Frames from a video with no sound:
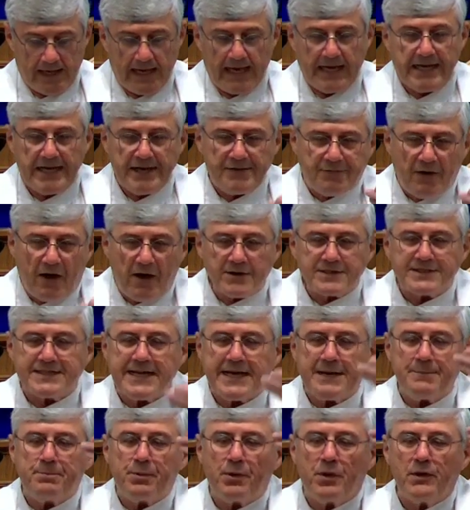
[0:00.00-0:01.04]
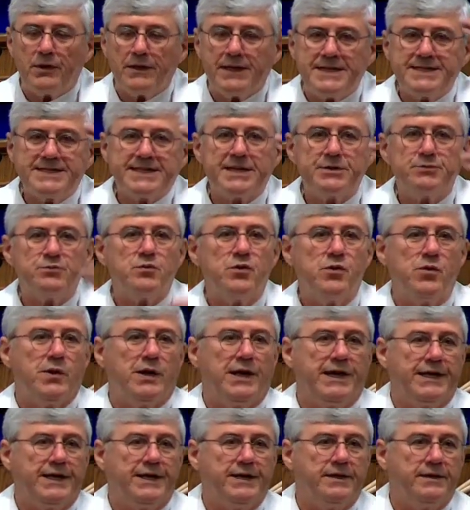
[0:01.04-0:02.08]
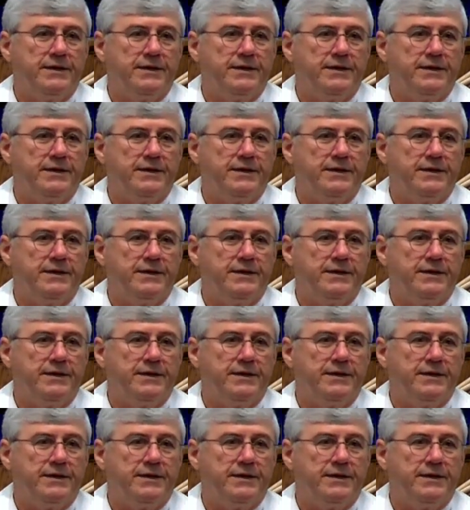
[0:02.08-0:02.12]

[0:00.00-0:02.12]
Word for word: And if our temple is in ruin,